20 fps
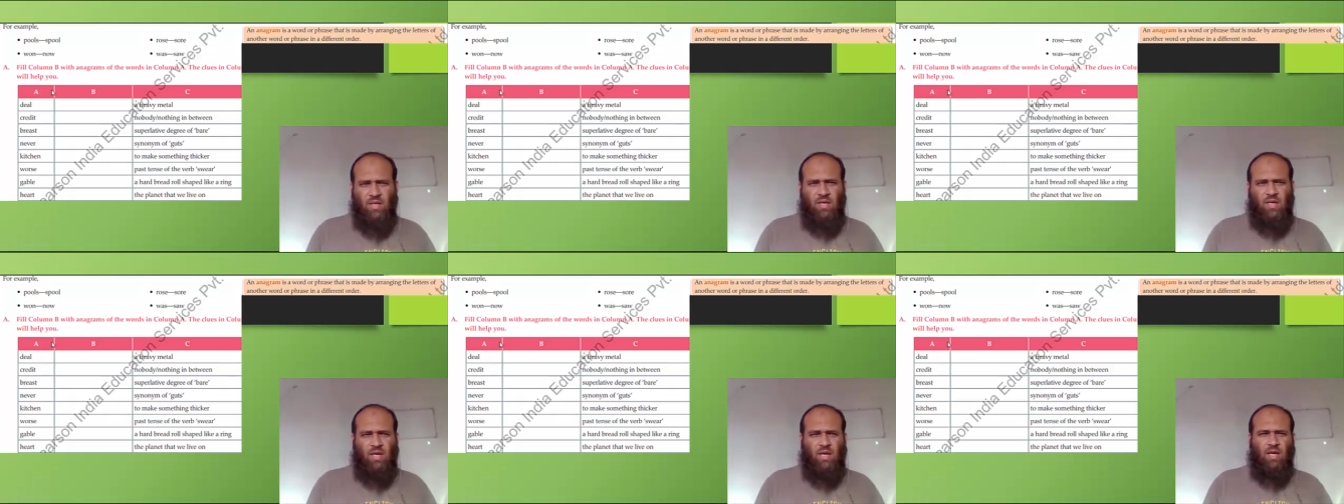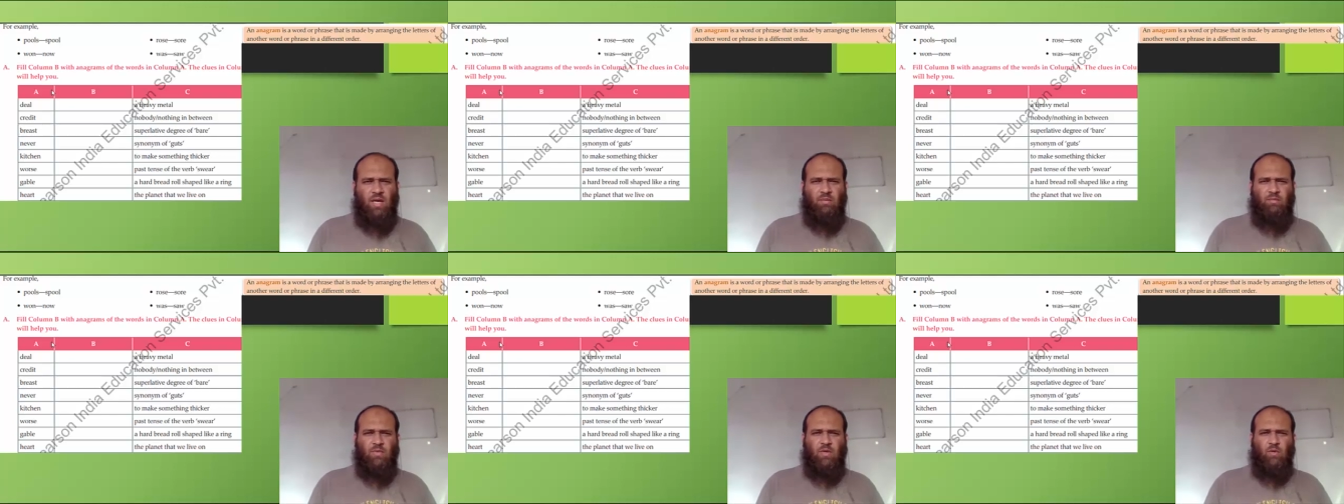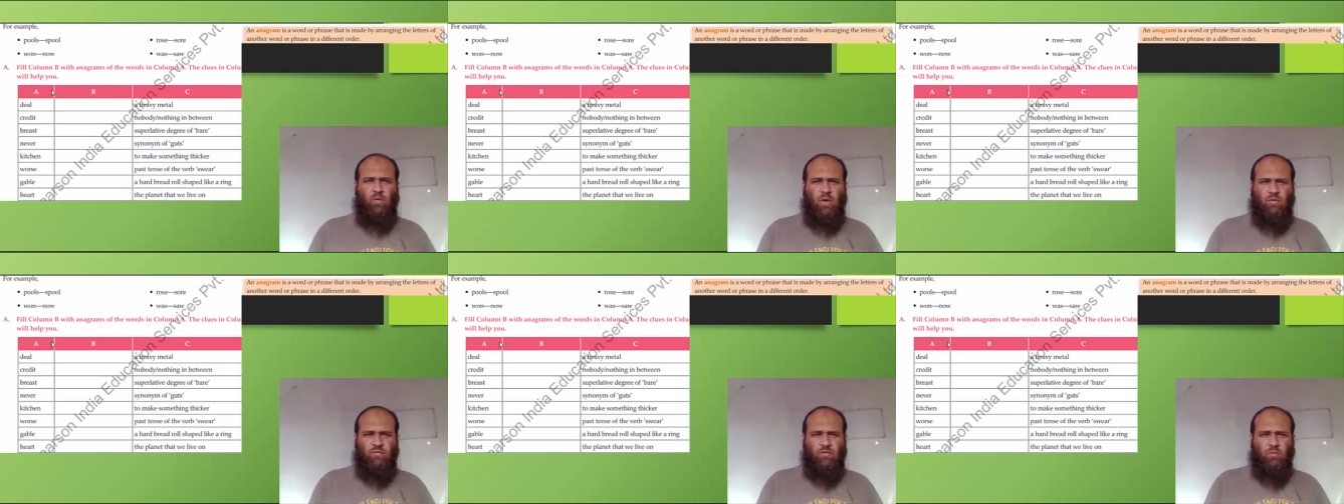
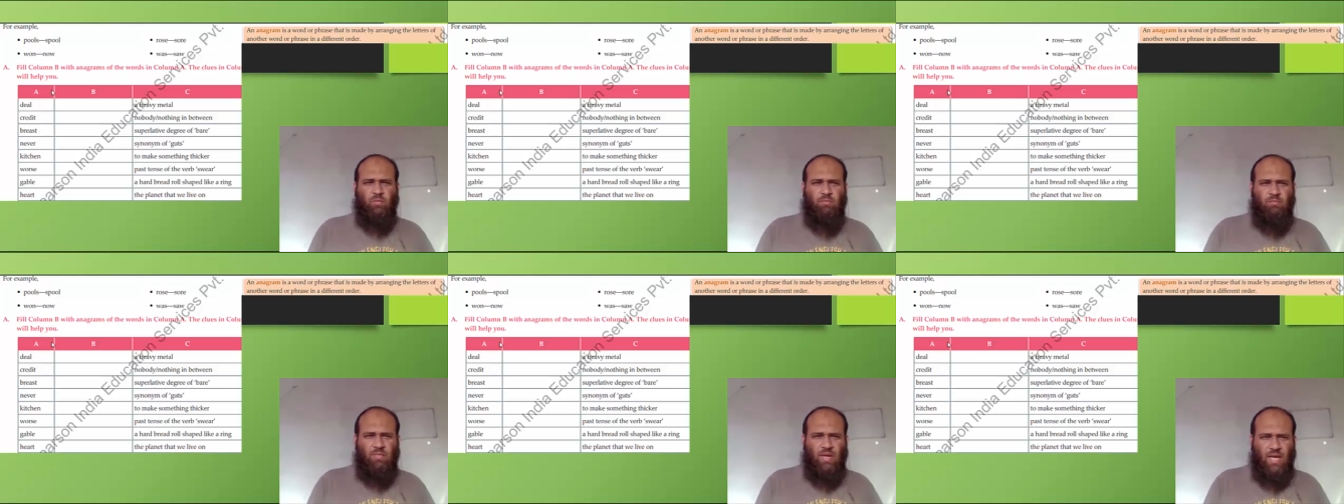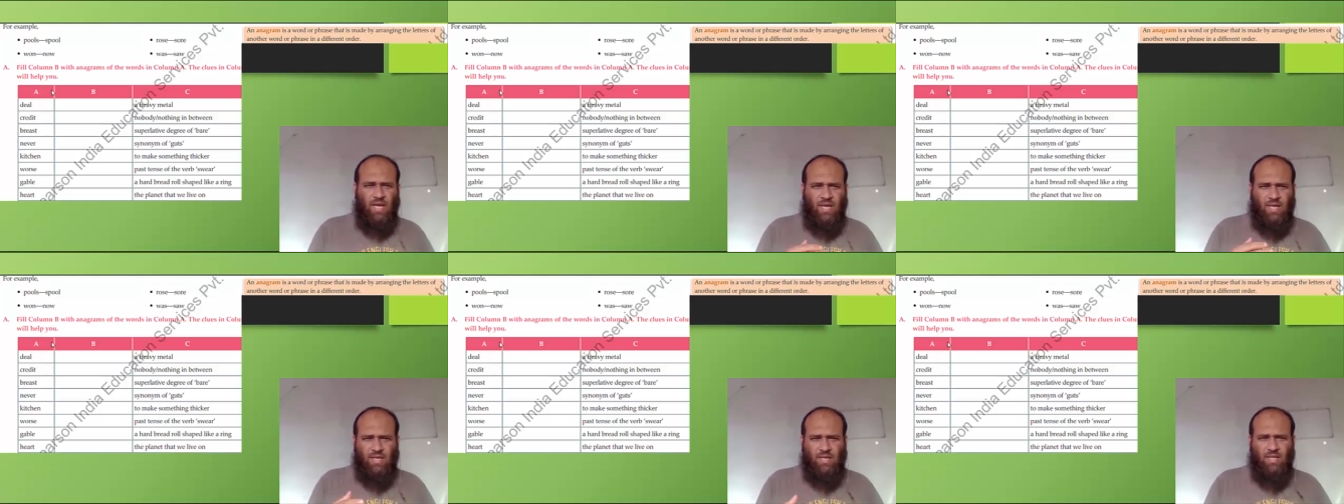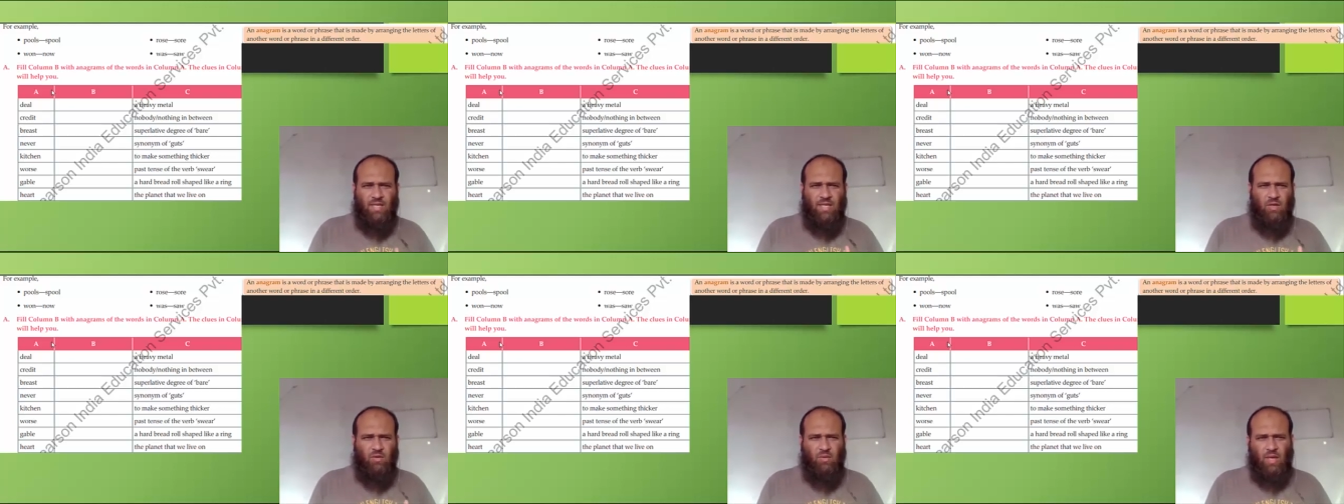We have to make
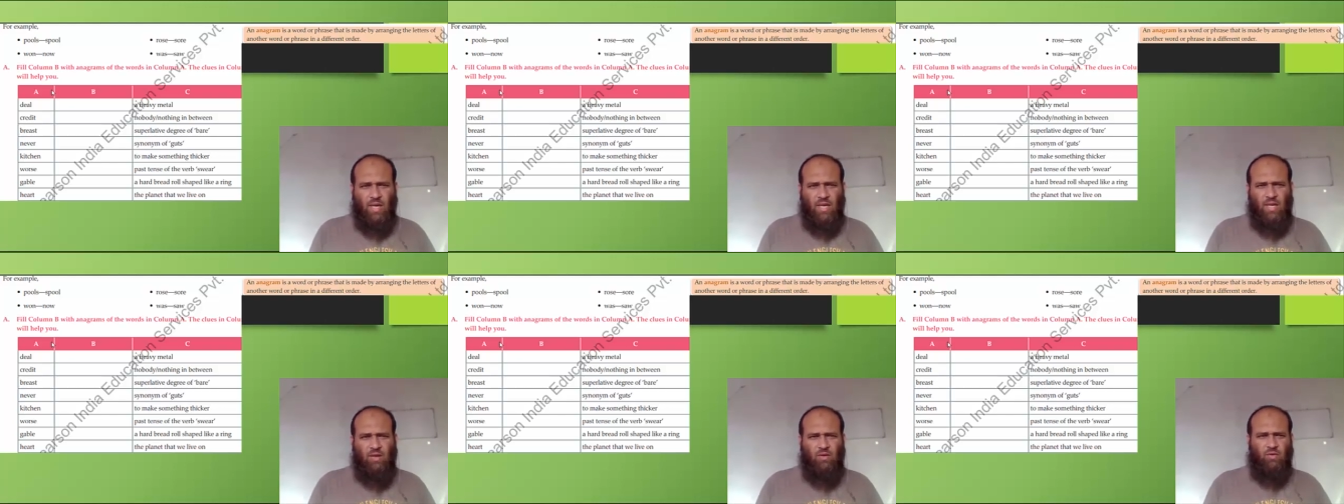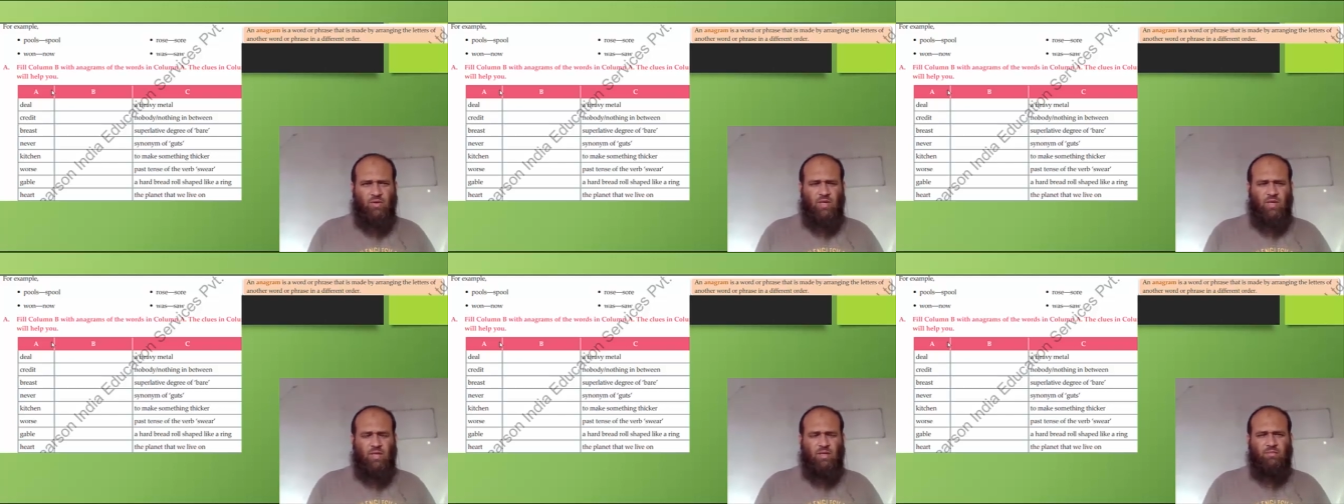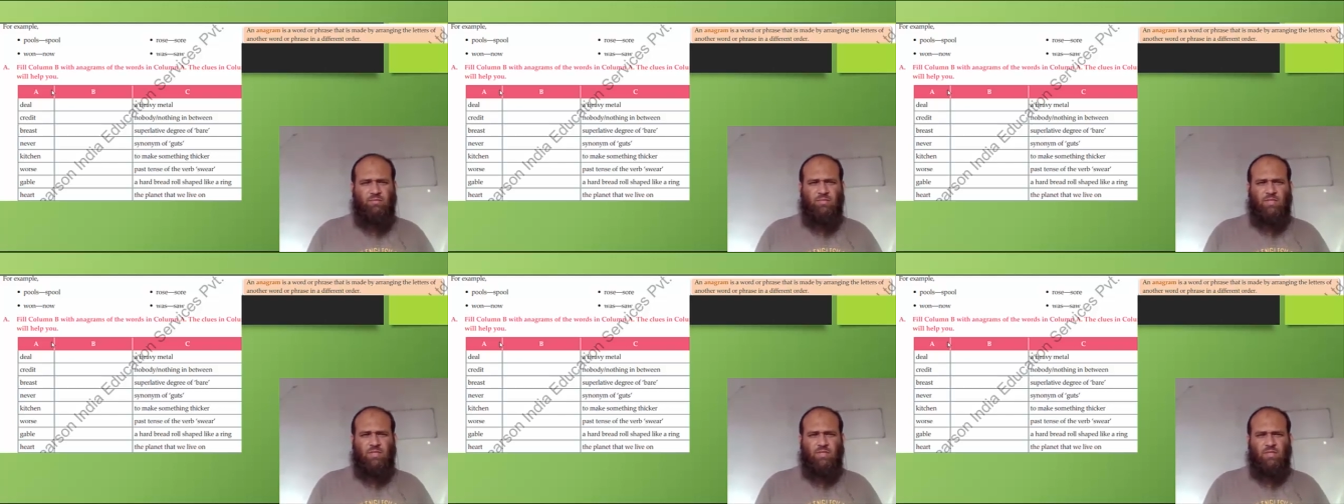new
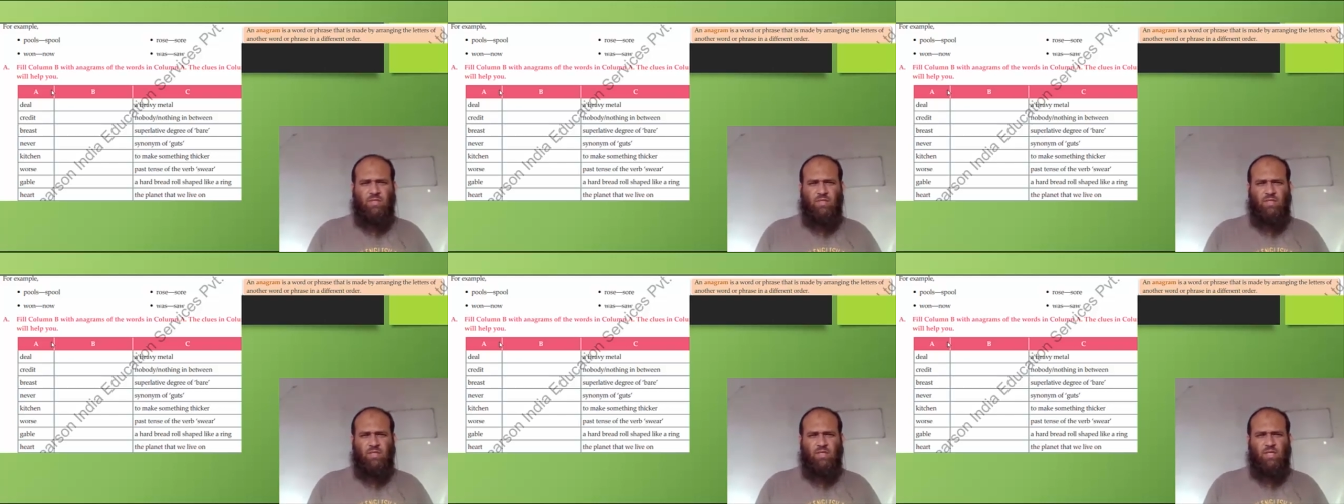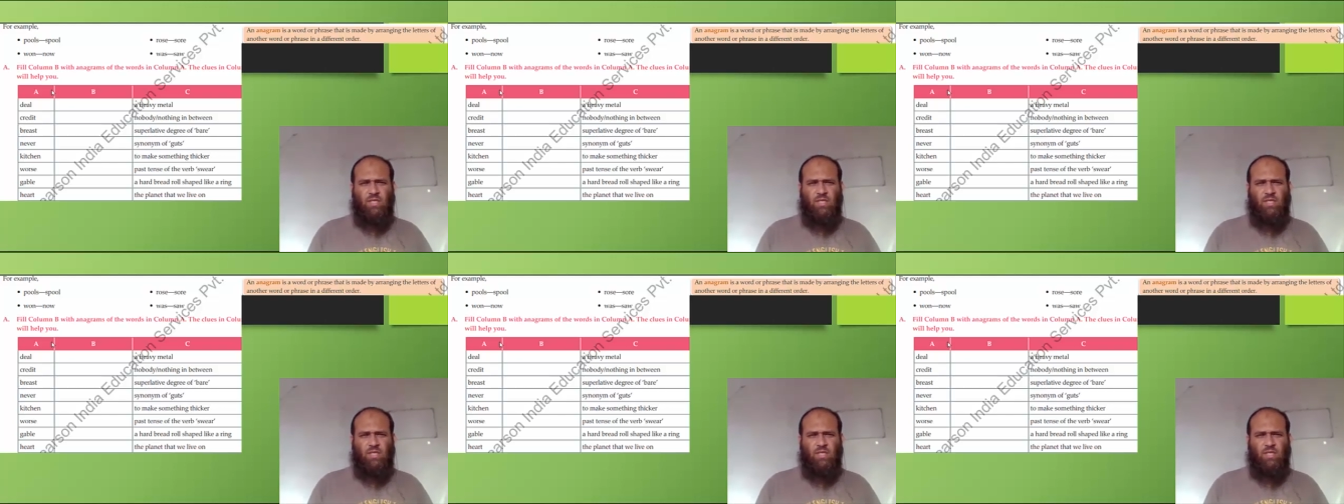anagrams